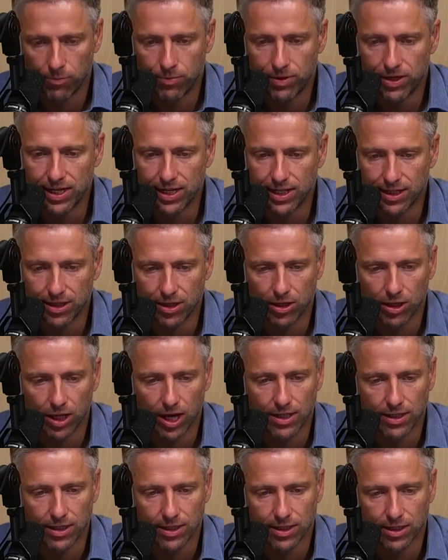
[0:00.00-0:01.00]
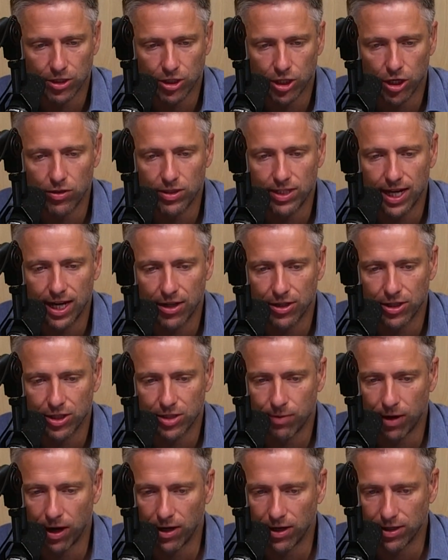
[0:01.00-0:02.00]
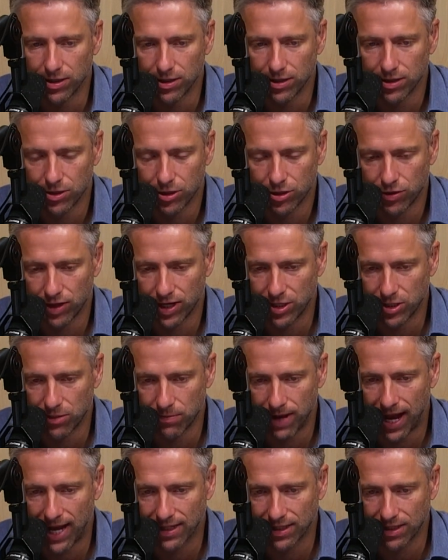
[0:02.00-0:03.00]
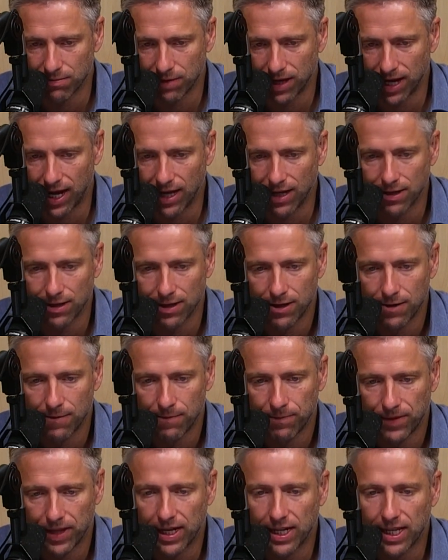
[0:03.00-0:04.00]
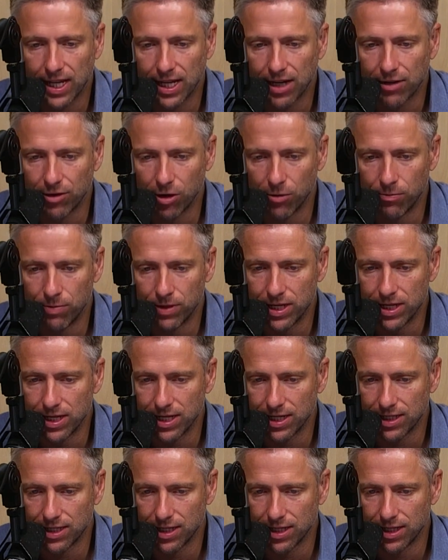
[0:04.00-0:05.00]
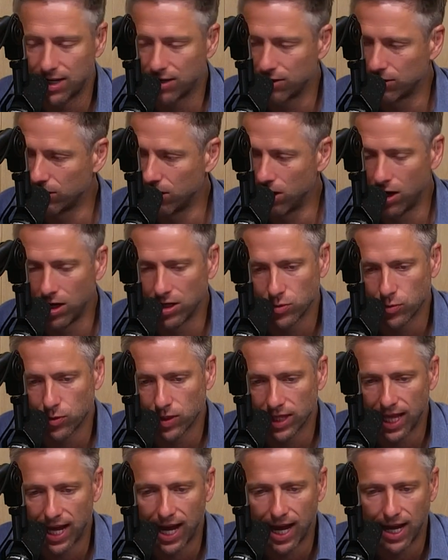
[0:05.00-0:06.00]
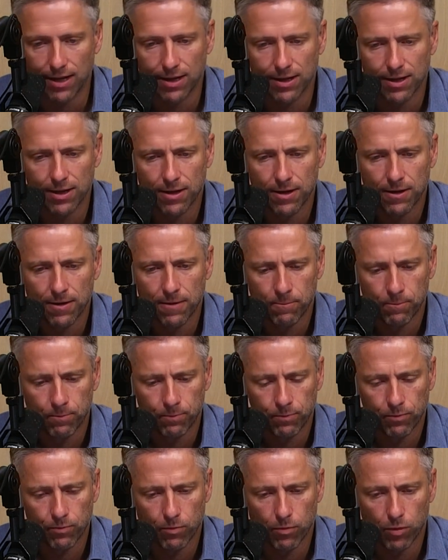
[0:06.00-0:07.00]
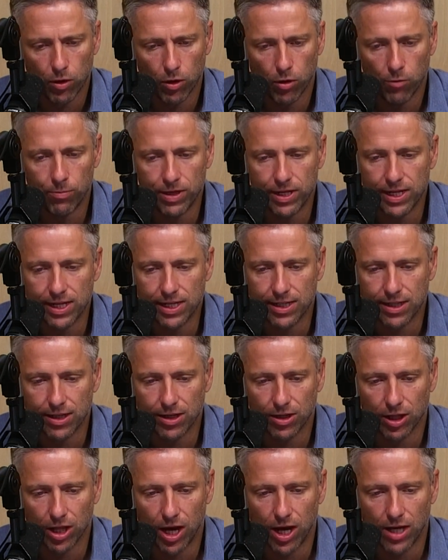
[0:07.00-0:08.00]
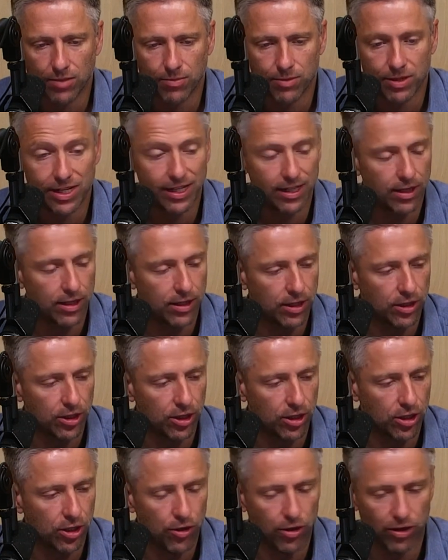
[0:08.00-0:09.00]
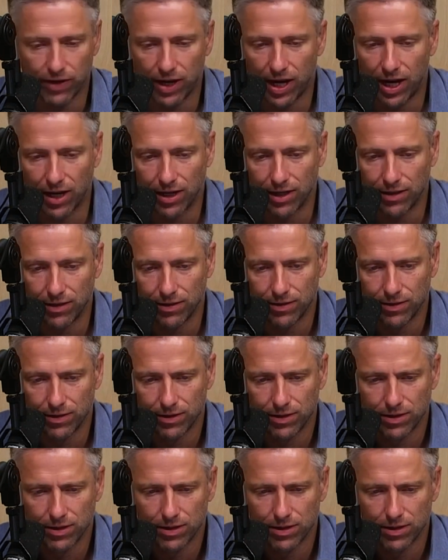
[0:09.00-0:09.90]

Obedient to their laws. It's, "Go tell the Spartans, stranger passing by, that here obedient to their laws we lie." Obedient to their laws, meaning their, their code of honor.